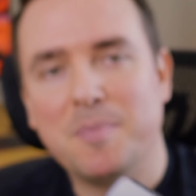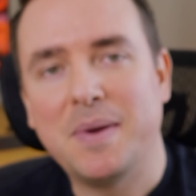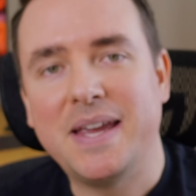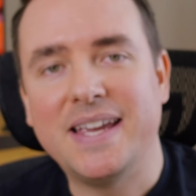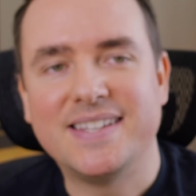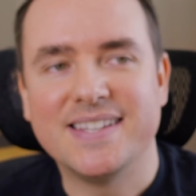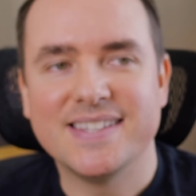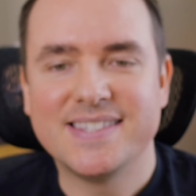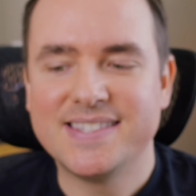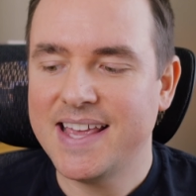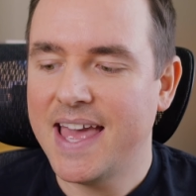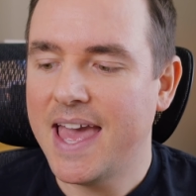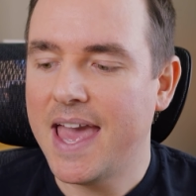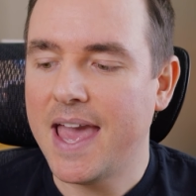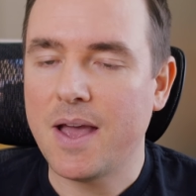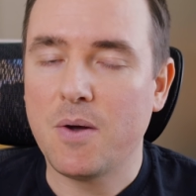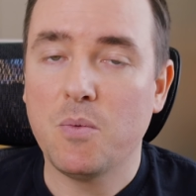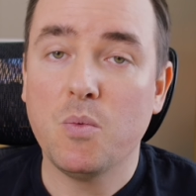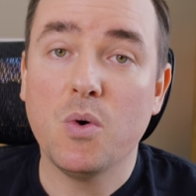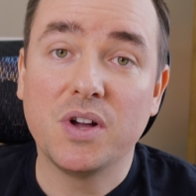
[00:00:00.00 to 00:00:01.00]
me to
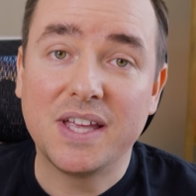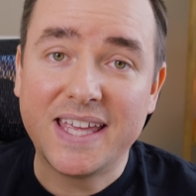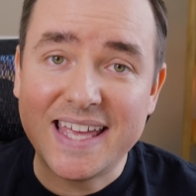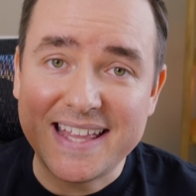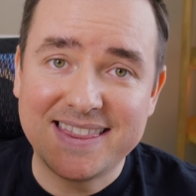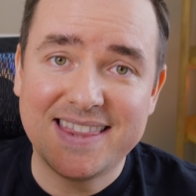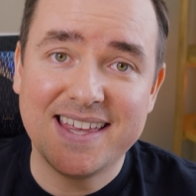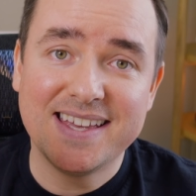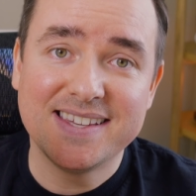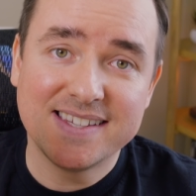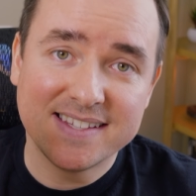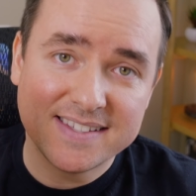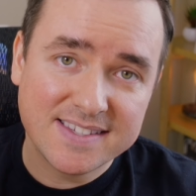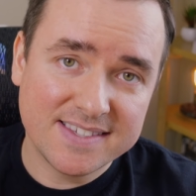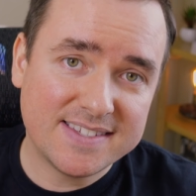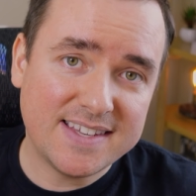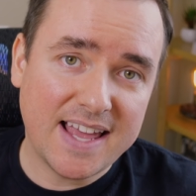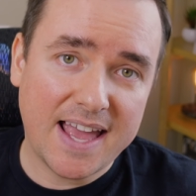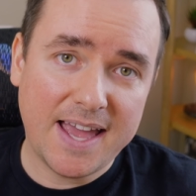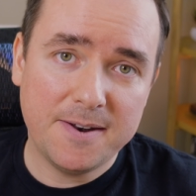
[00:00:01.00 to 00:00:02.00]
say, we'll get this
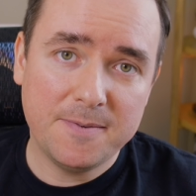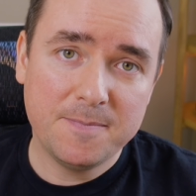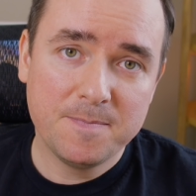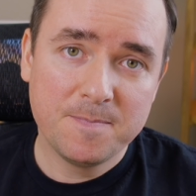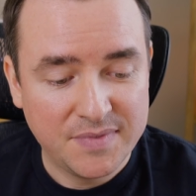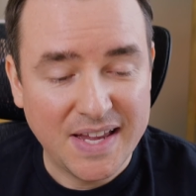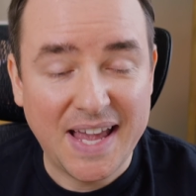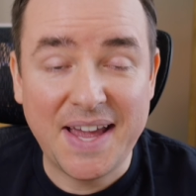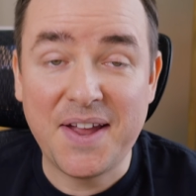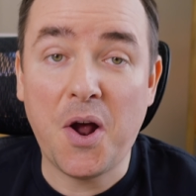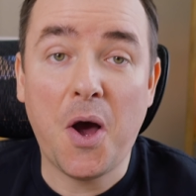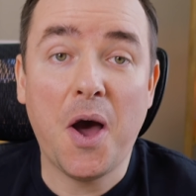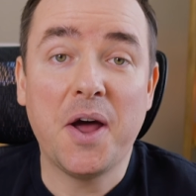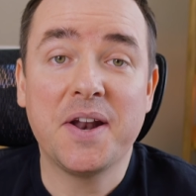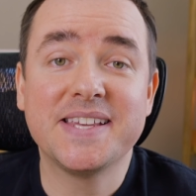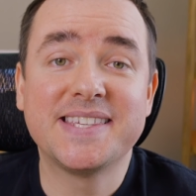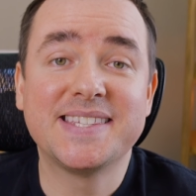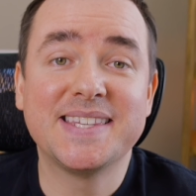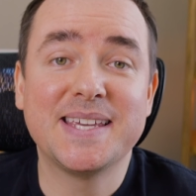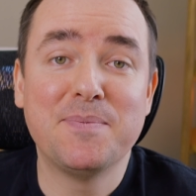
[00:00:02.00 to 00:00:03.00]
instead. And
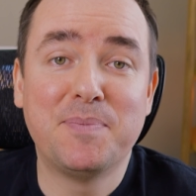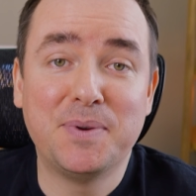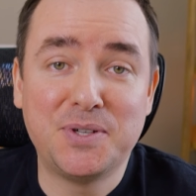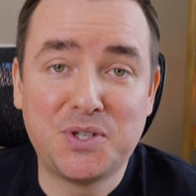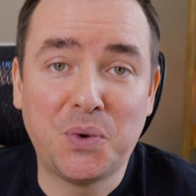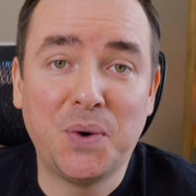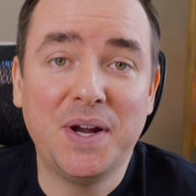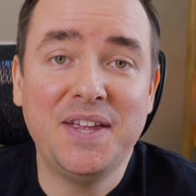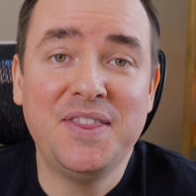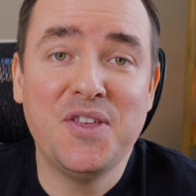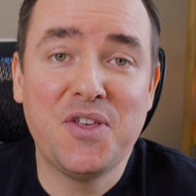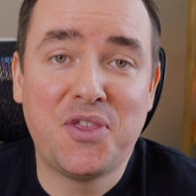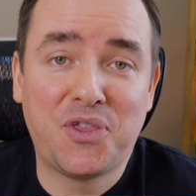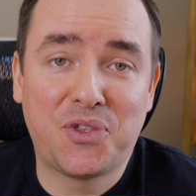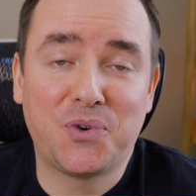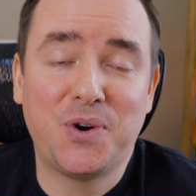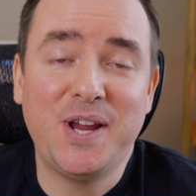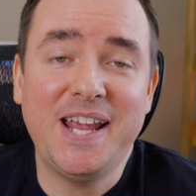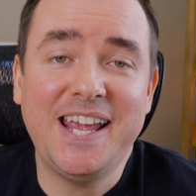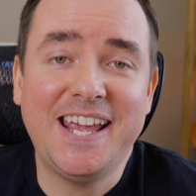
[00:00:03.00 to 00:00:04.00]
honestly, between the
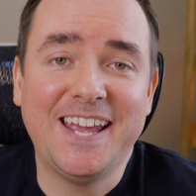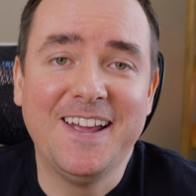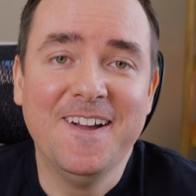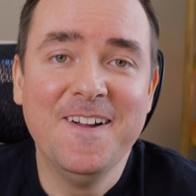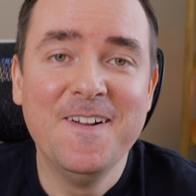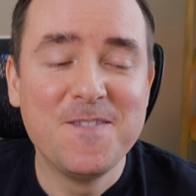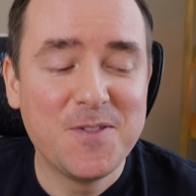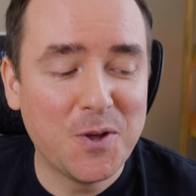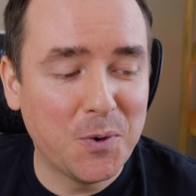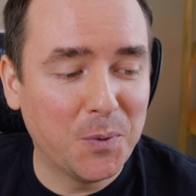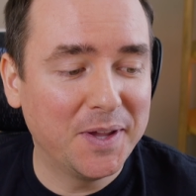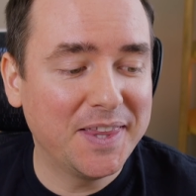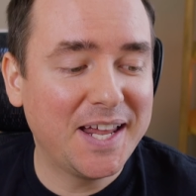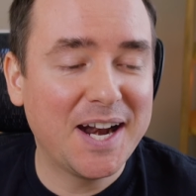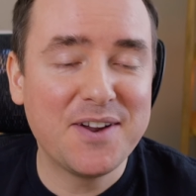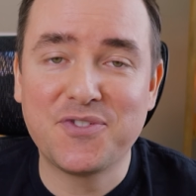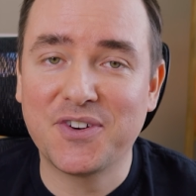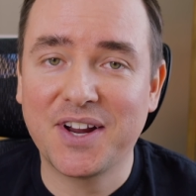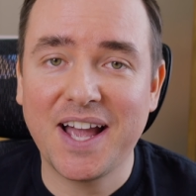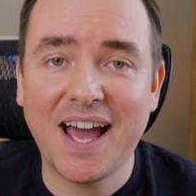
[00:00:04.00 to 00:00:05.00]
three, the one
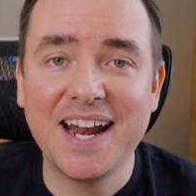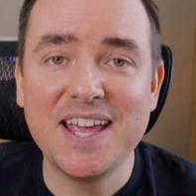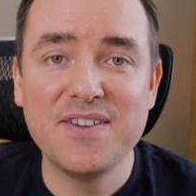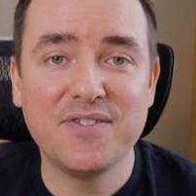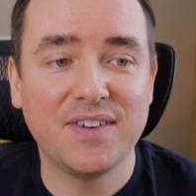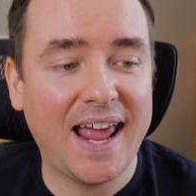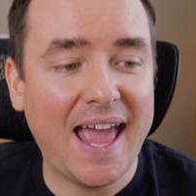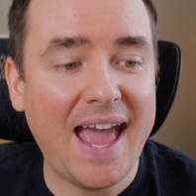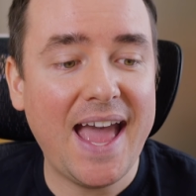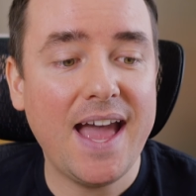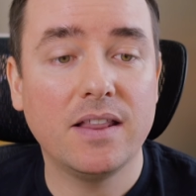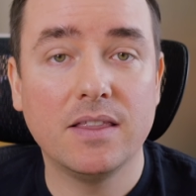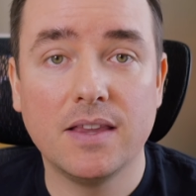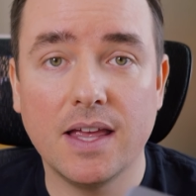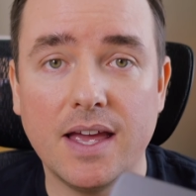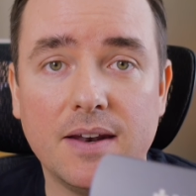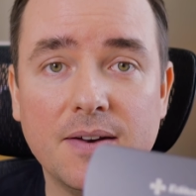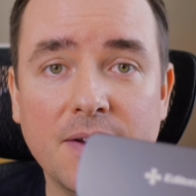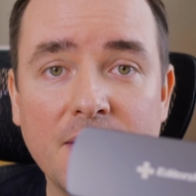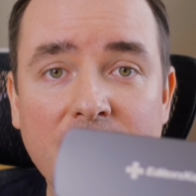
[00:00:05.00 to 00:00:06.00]
that I forgot I even had
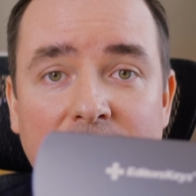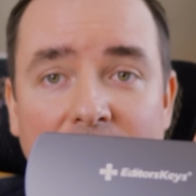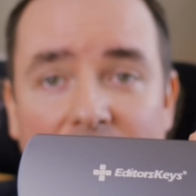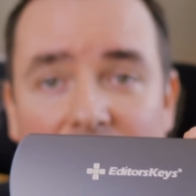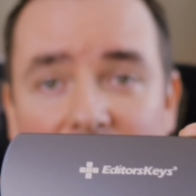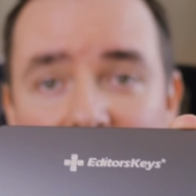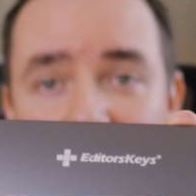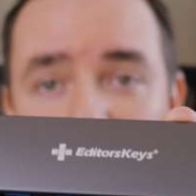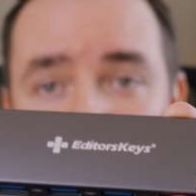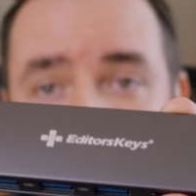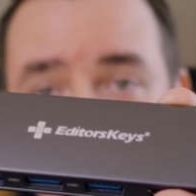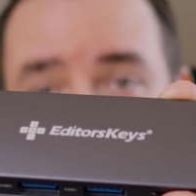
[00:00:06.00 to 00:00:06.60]
that uh, I'm